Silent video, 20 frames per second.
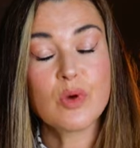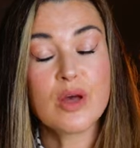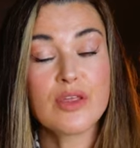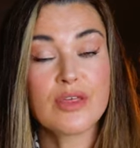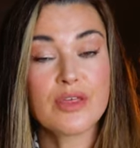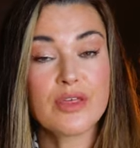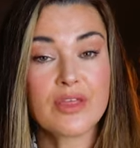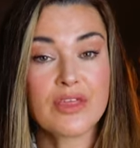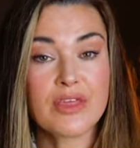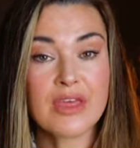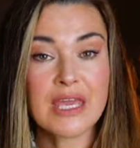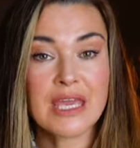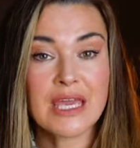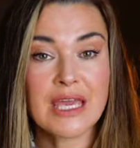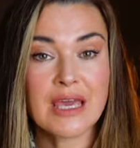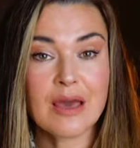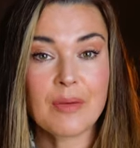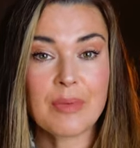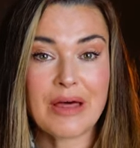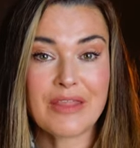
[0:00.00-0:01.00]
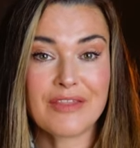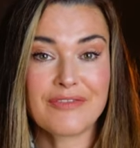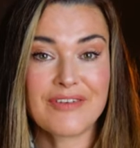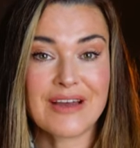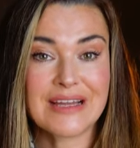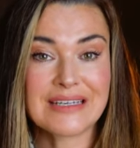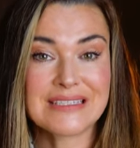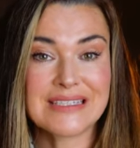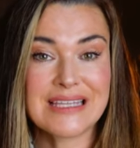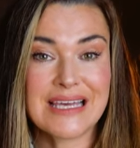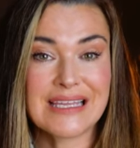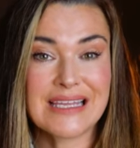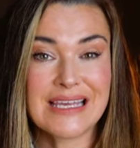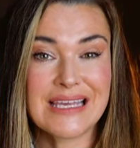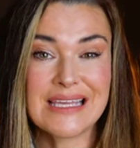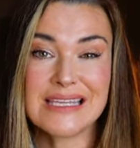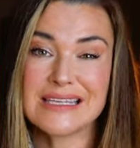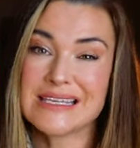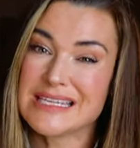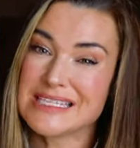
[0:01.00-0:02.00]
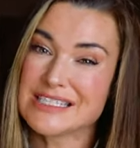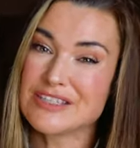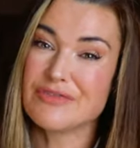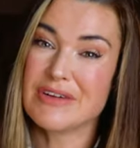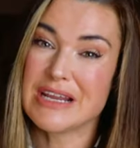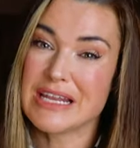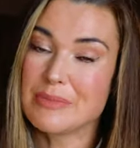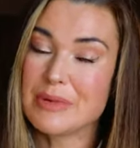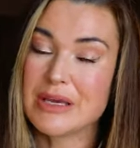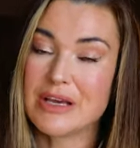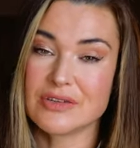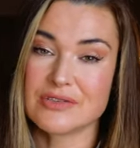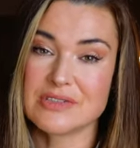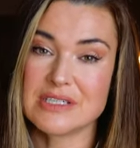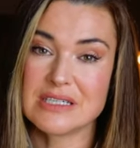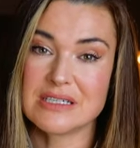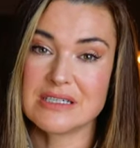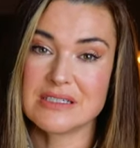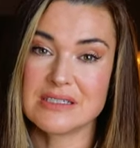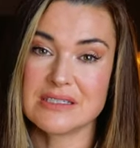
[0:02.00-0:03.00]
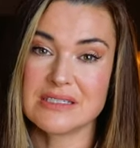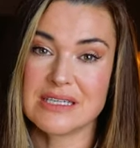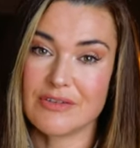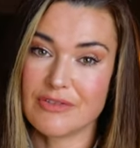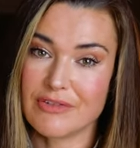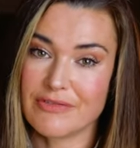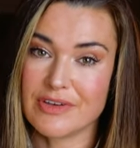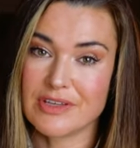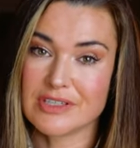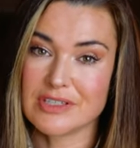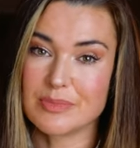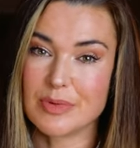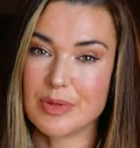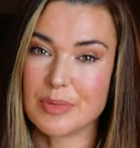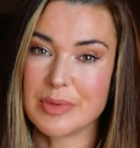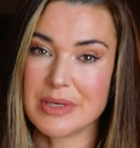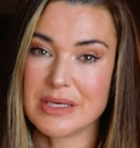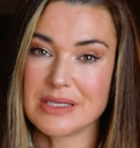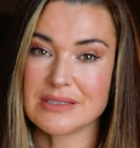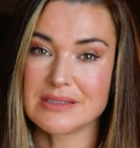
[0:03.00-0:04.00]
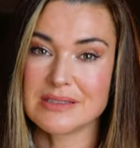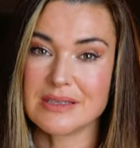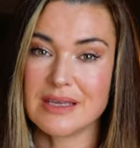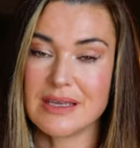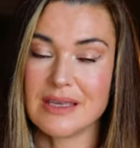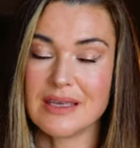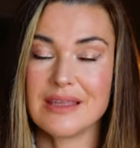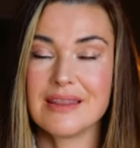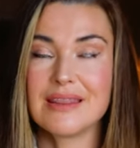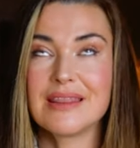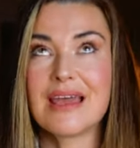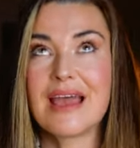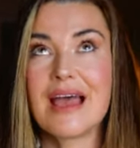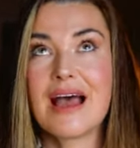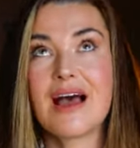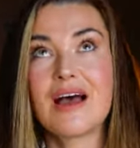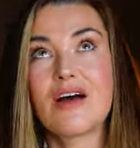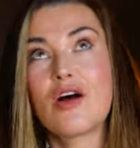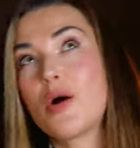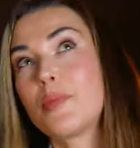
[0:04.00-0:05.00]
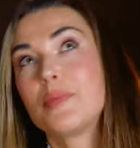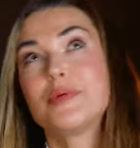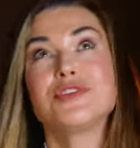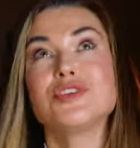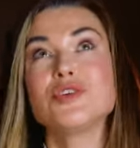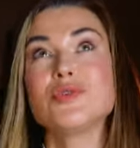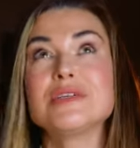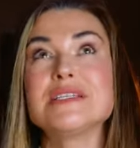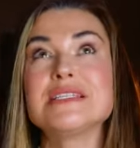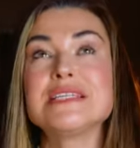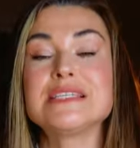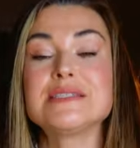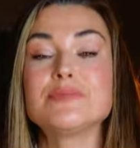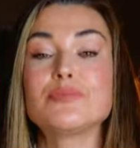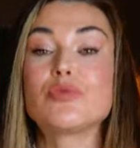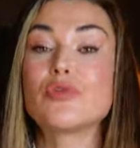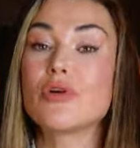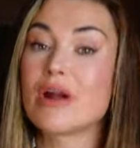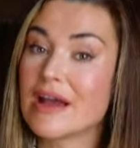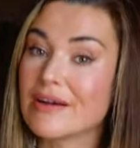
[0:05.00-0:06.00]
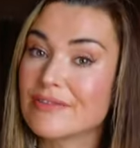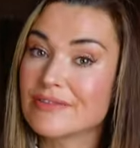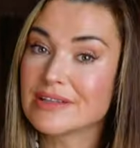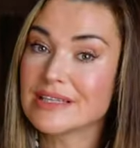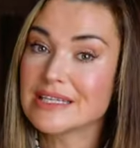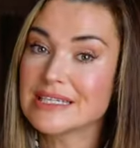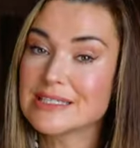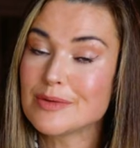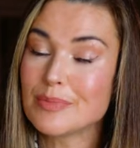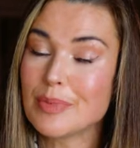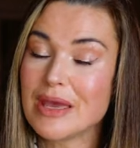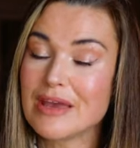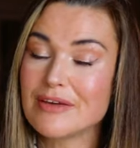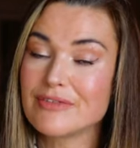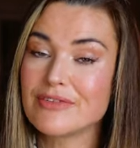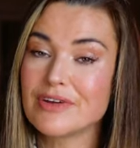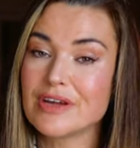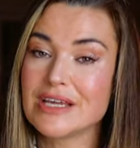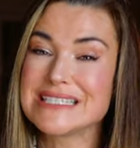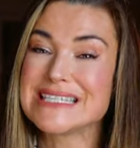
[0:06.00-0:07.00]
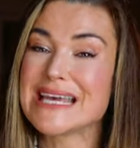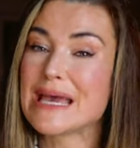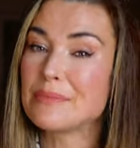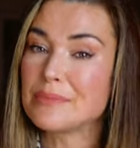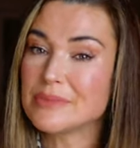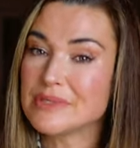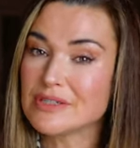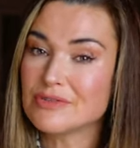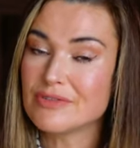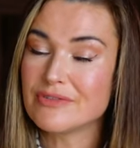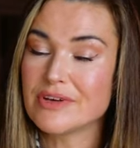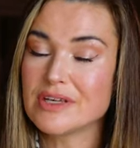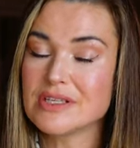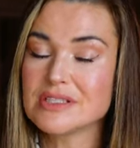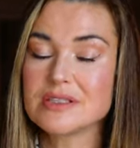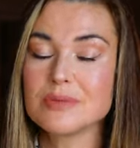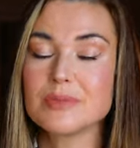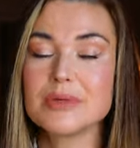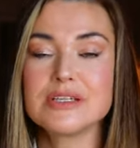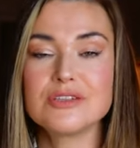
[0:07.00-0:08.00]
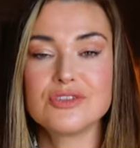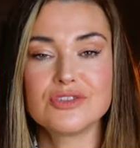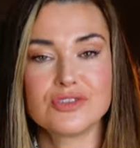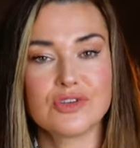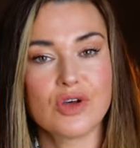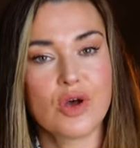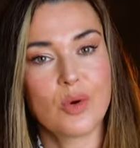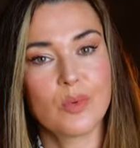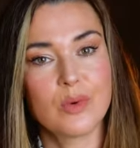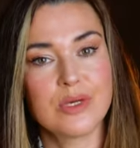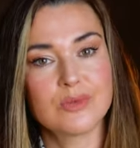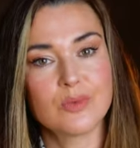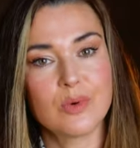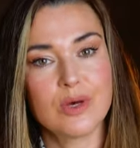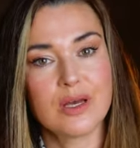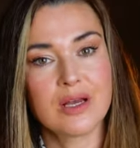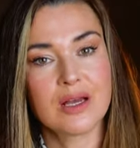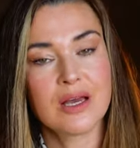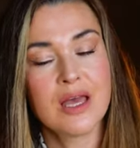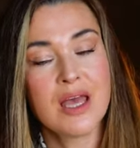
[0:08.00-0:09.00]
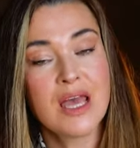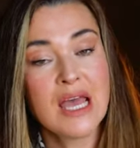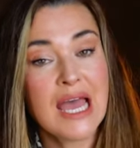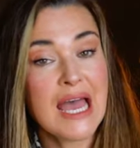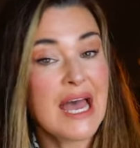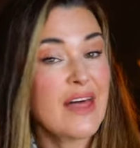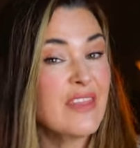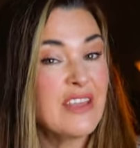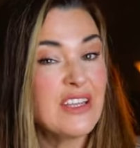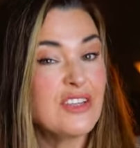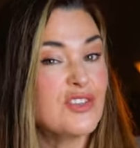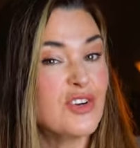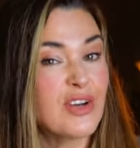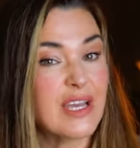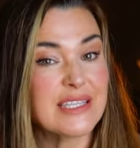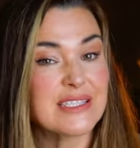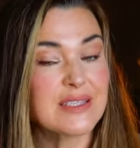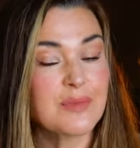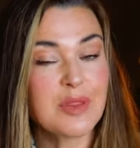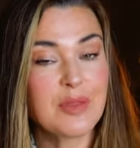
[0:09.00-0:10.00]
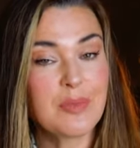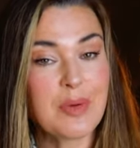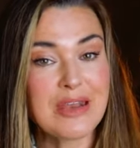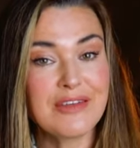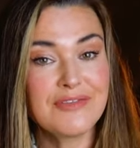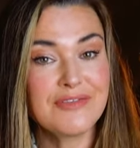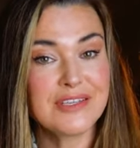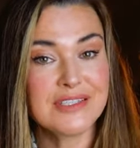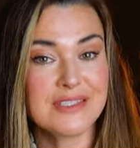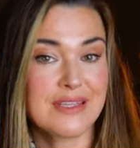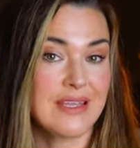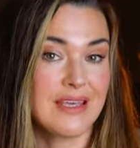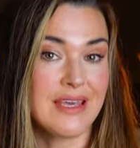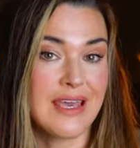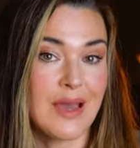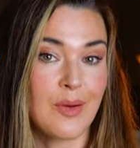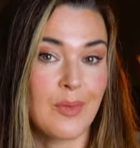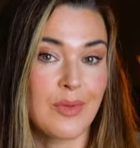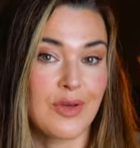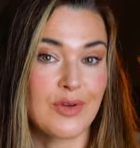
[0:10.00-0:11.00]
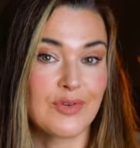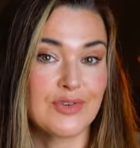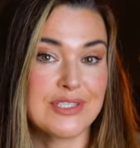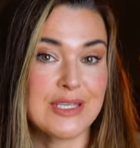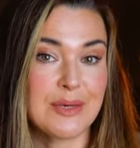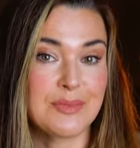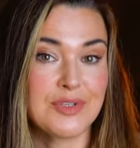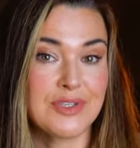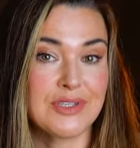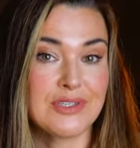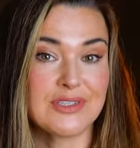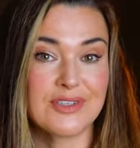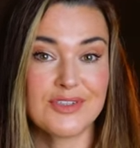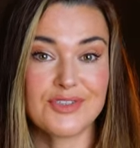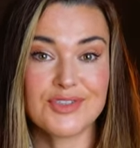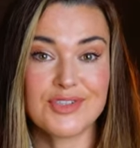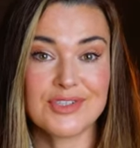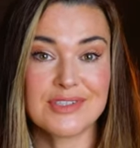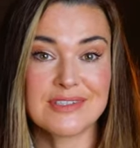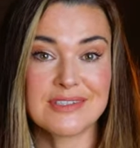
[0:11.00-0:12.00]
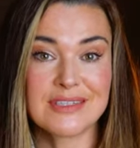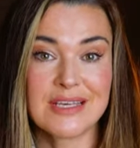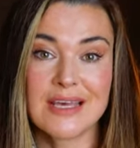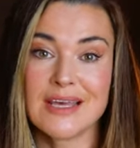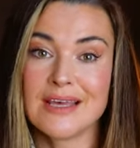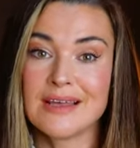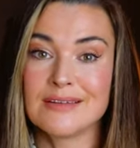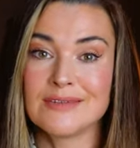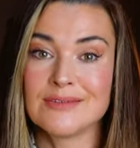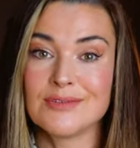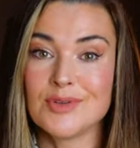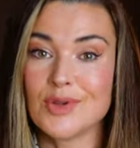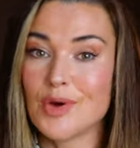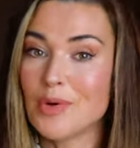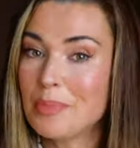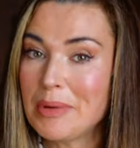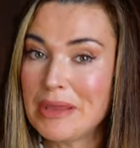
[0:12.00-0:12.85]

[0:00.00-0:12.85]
worth thinking about the fact that it needs to really be considered as irreversible, because there are opportunities privately to pay for attempted reversal, but it doesn't always work. And then you don't get some of the benefits that you get with contraception, such as no